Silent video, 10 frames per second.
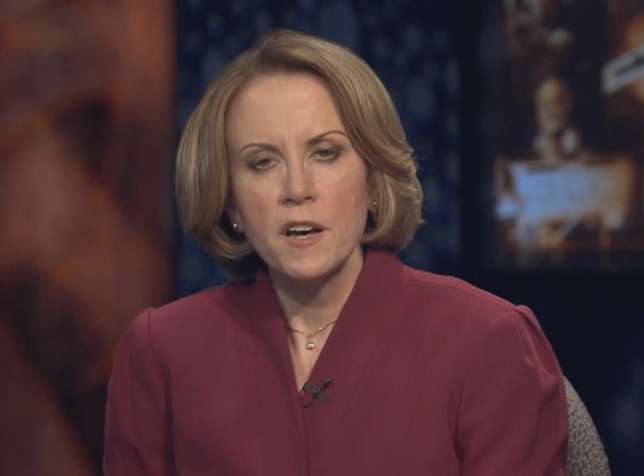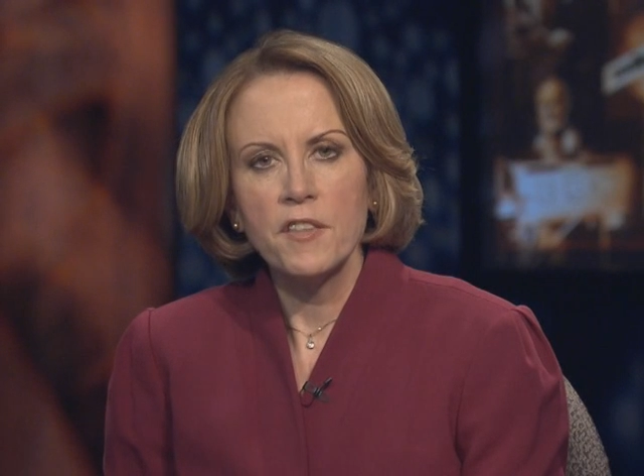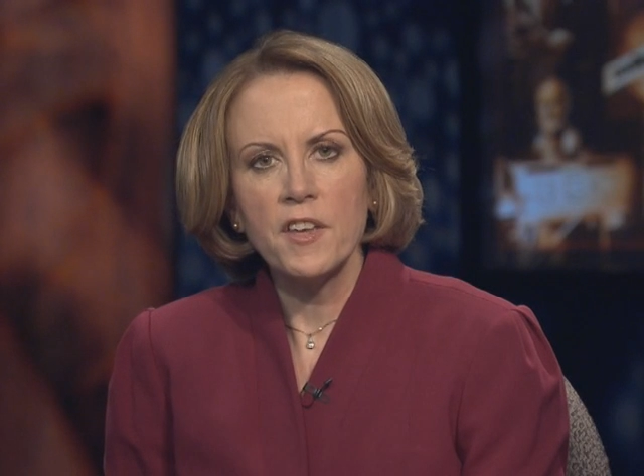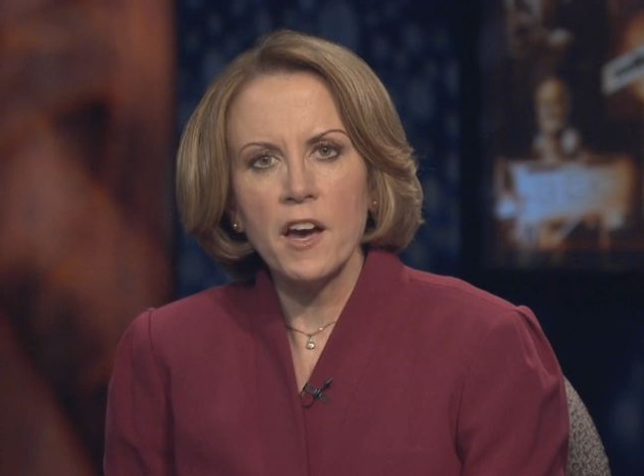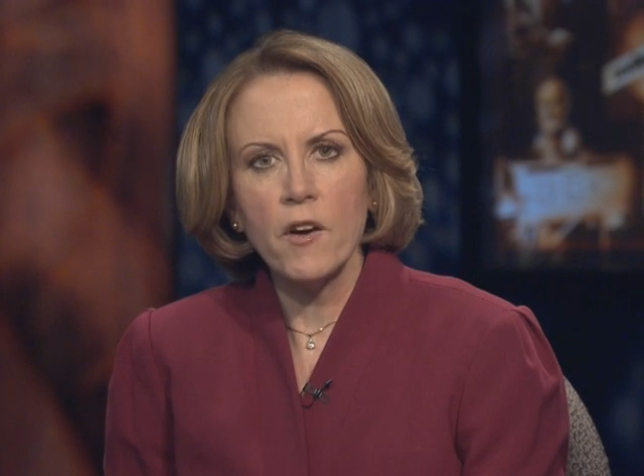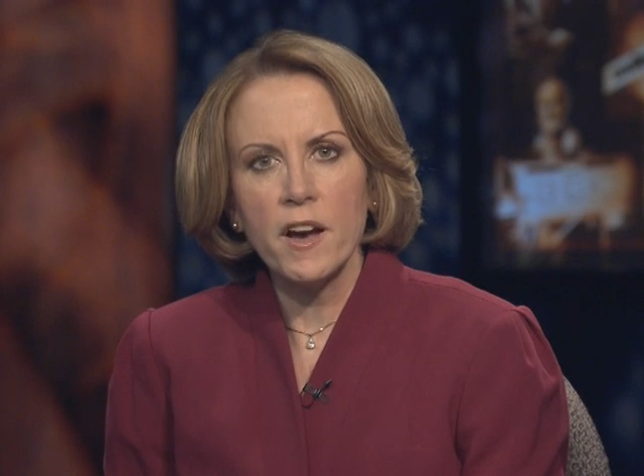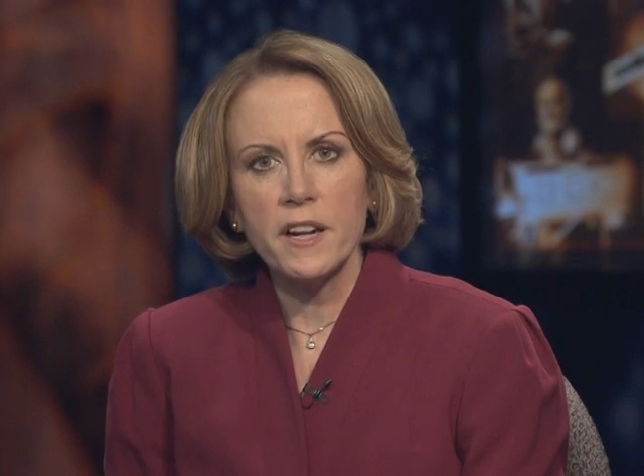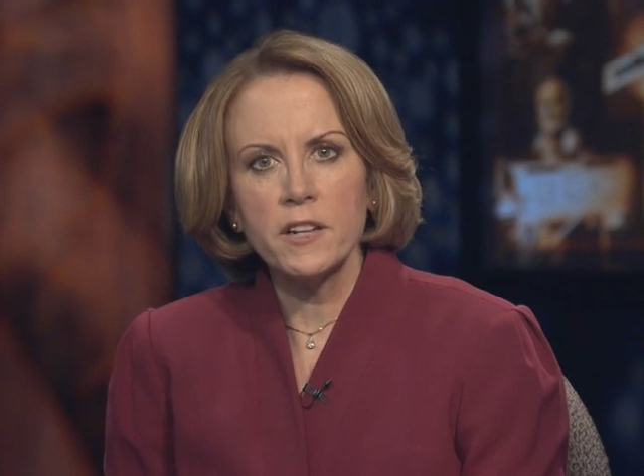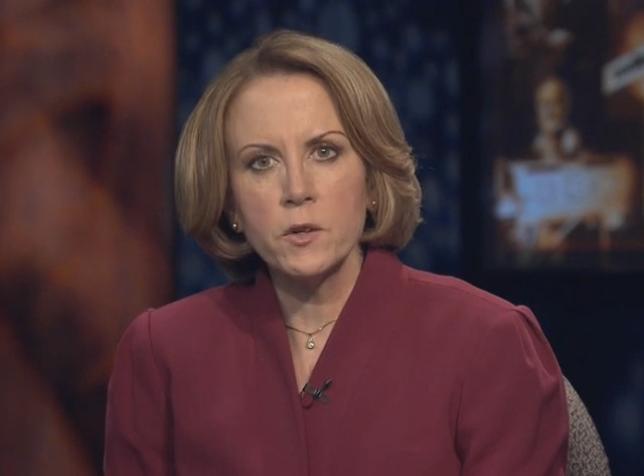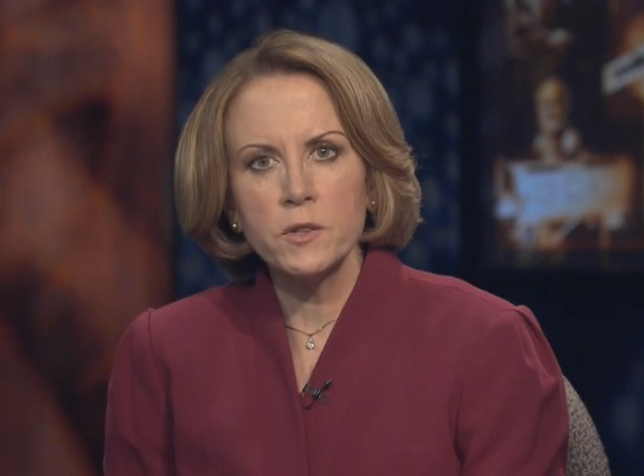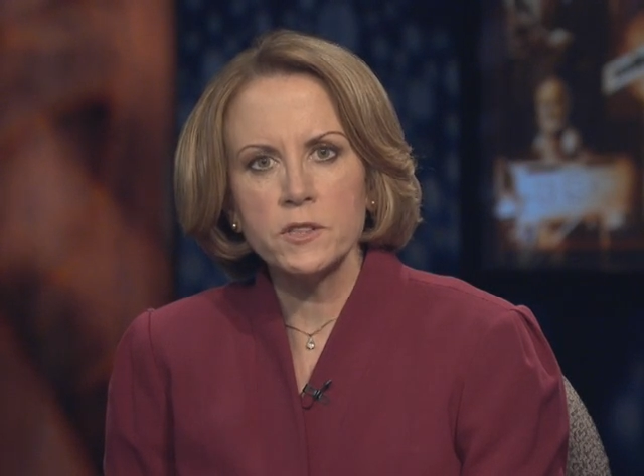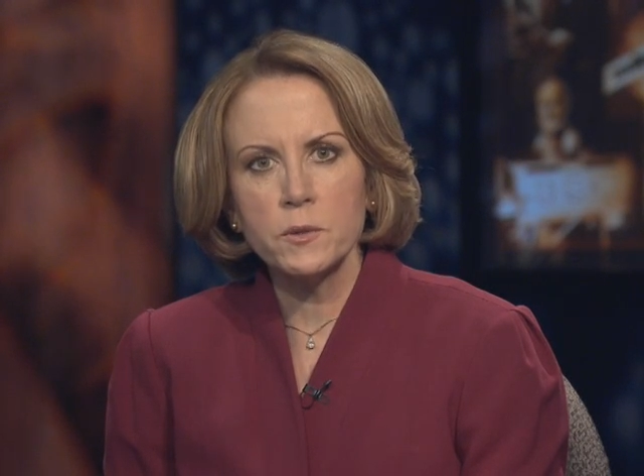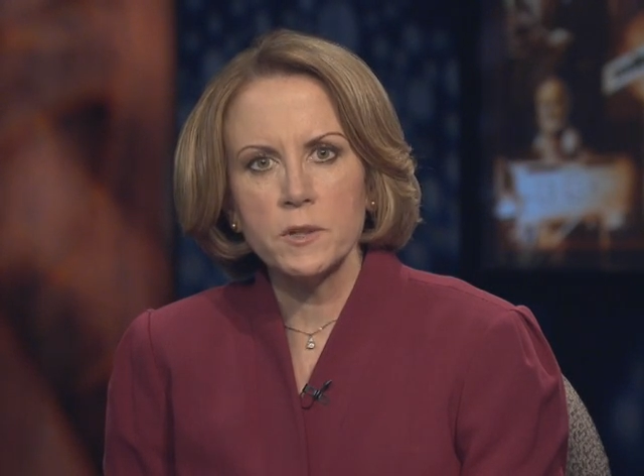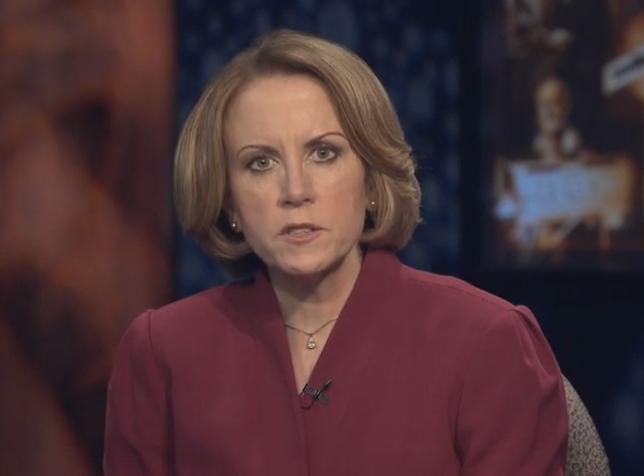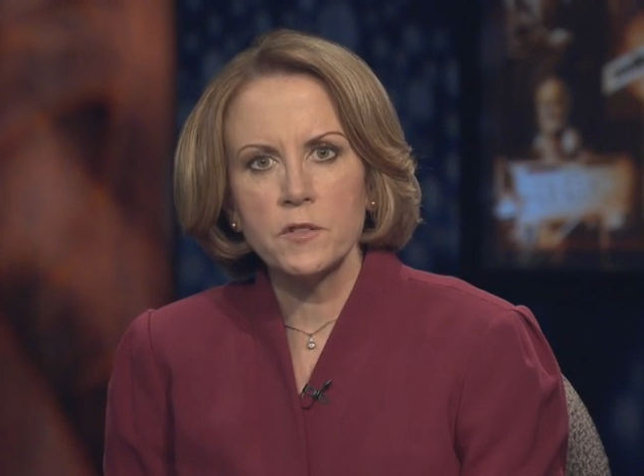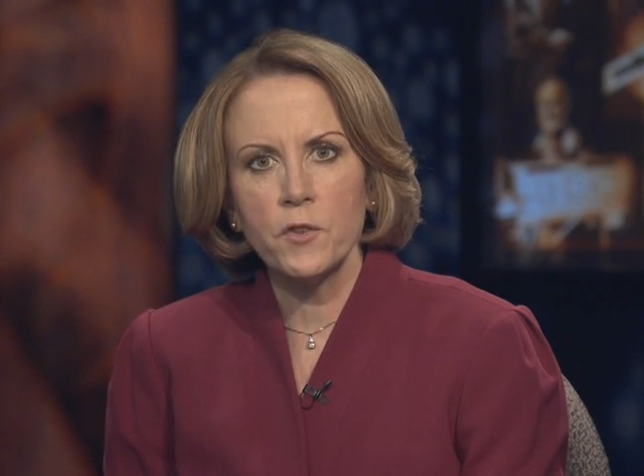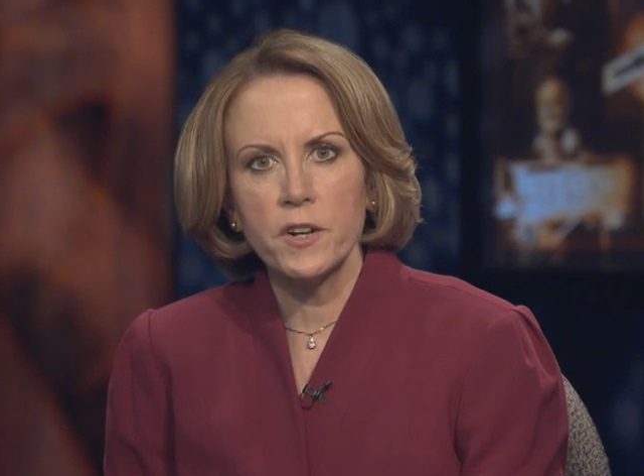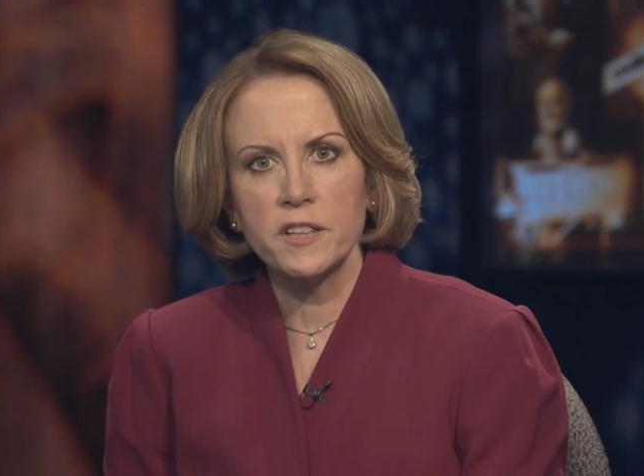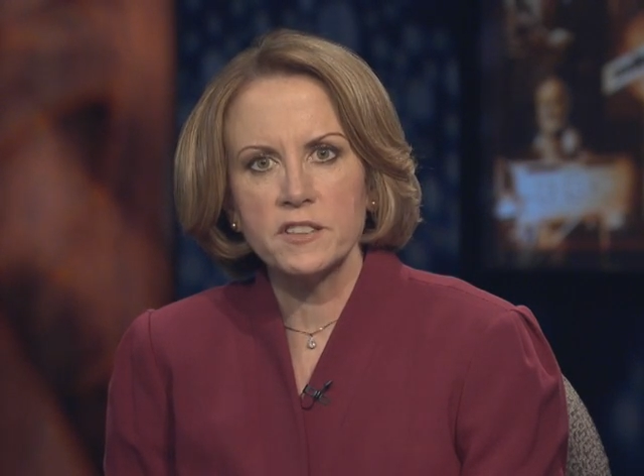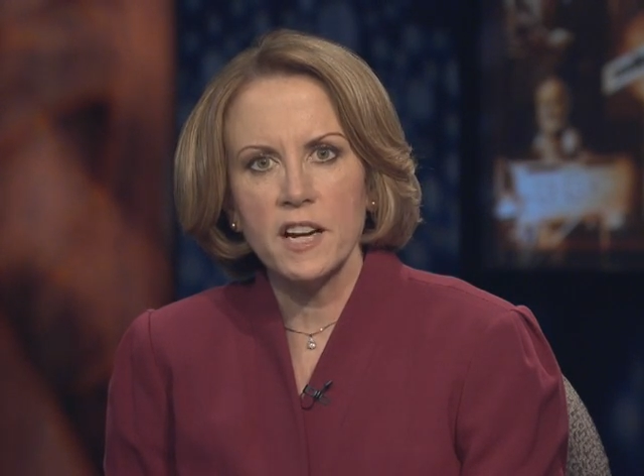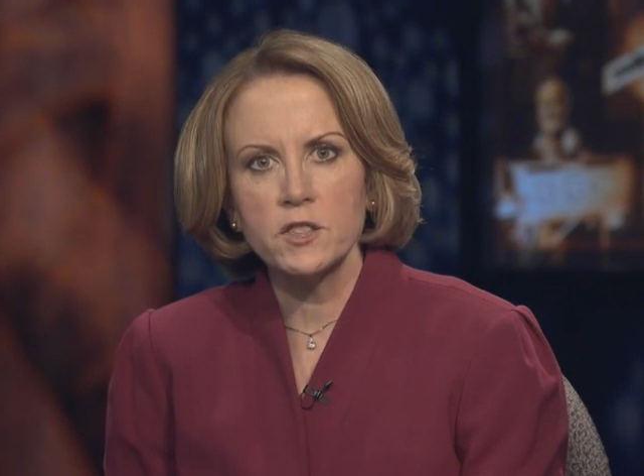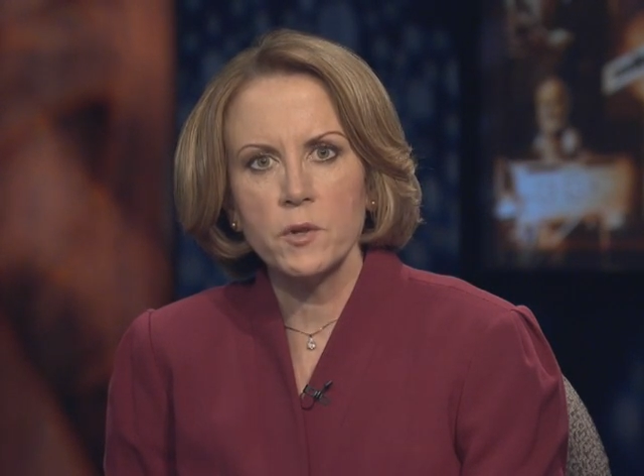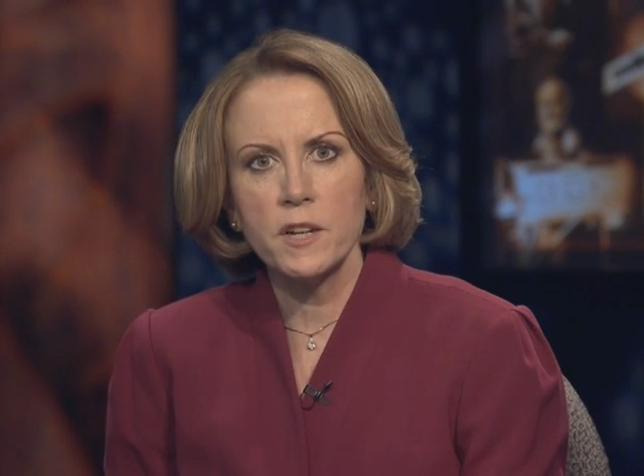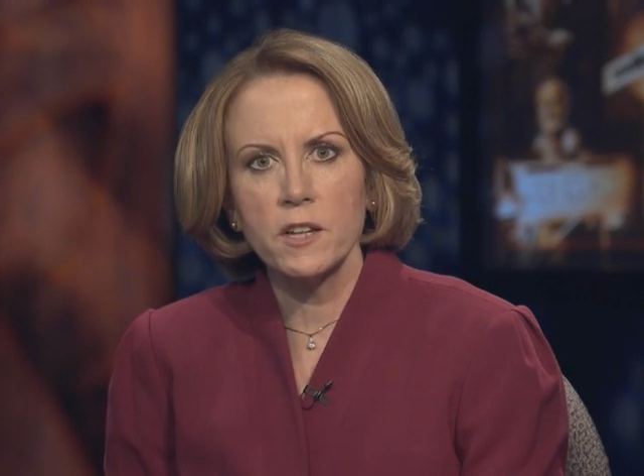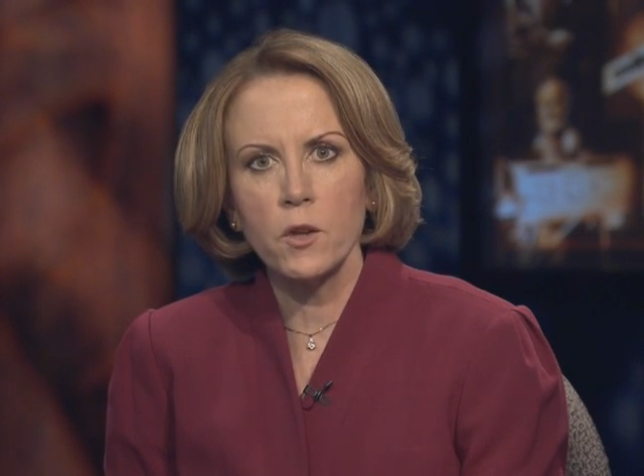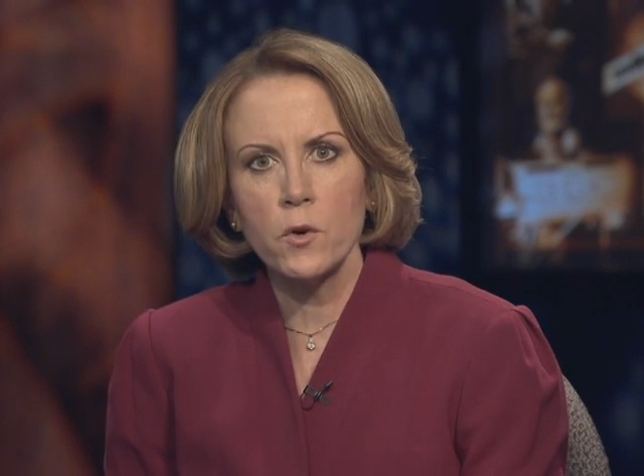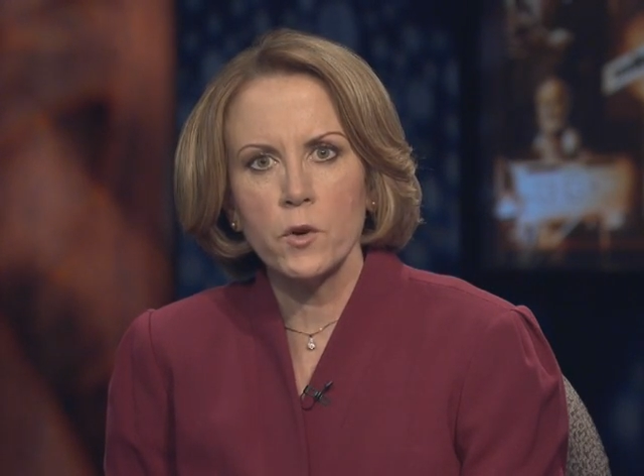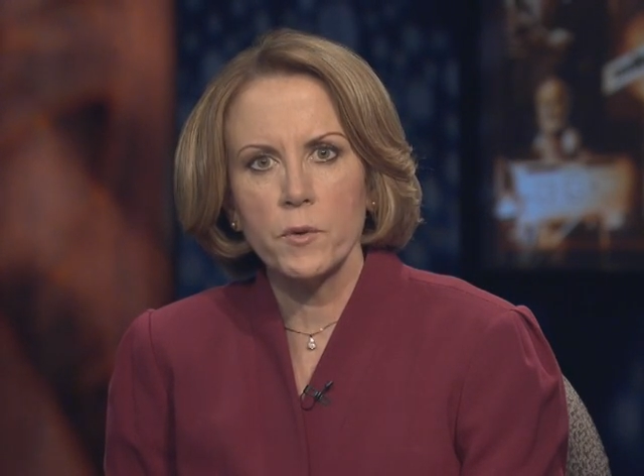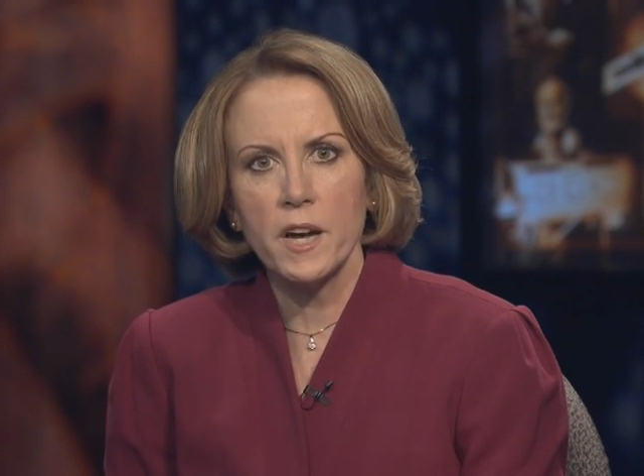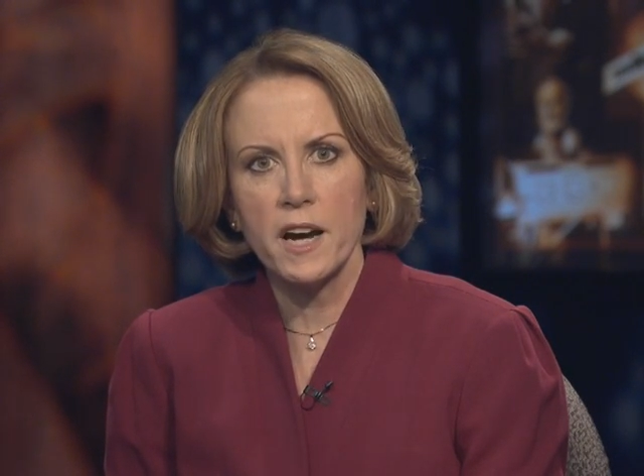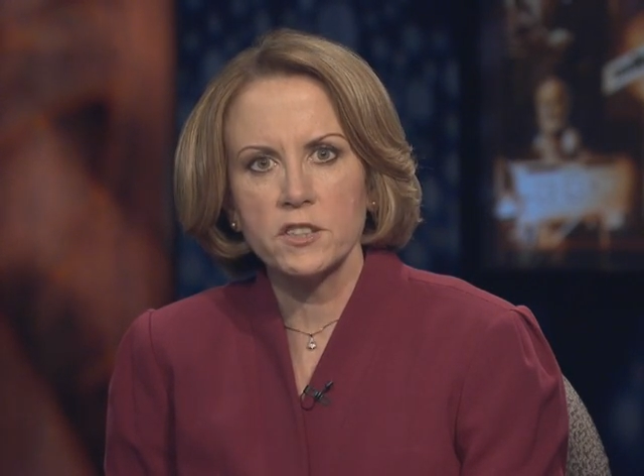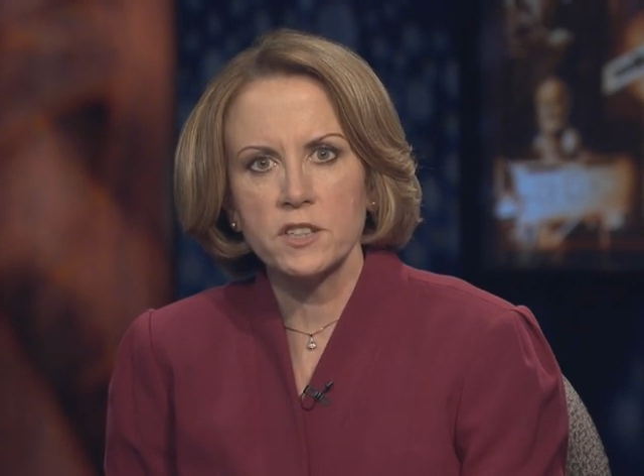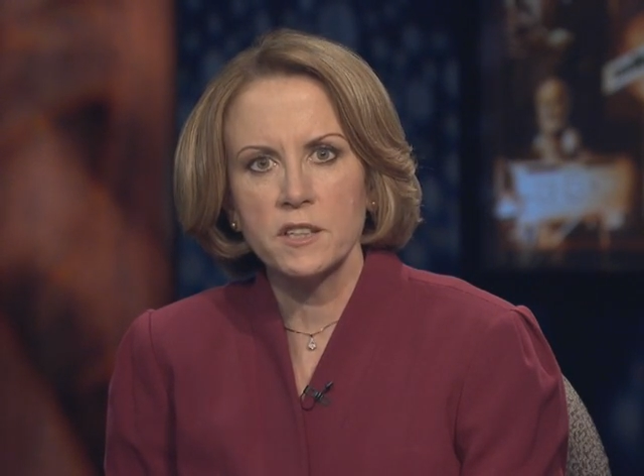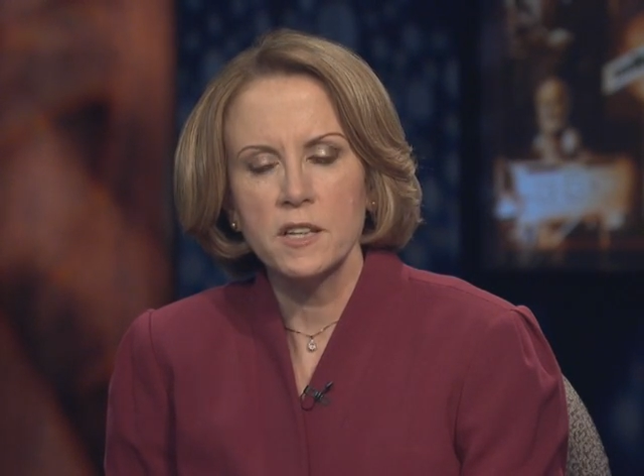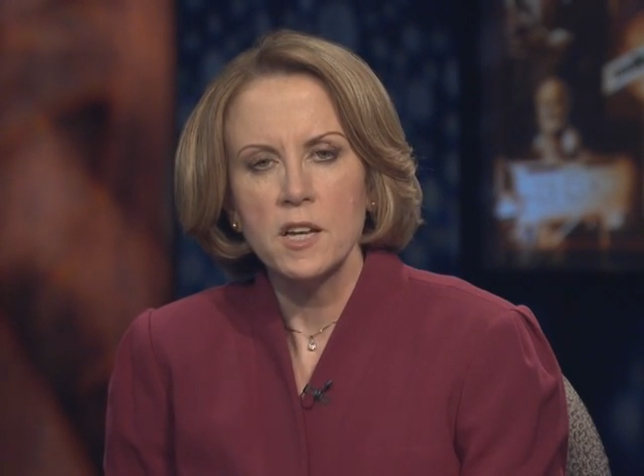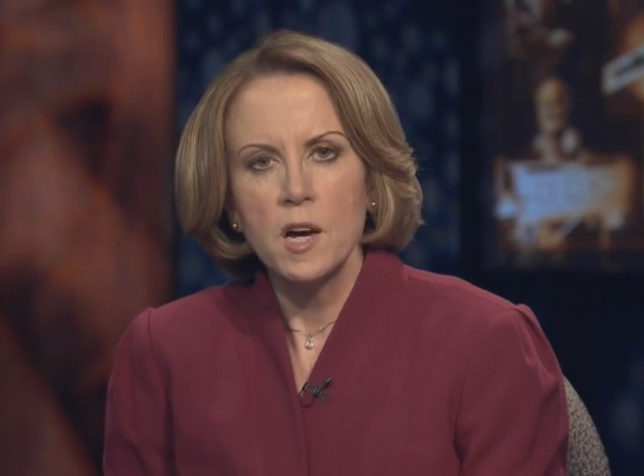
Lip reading: they are at increased risk for an exaggerated local reaction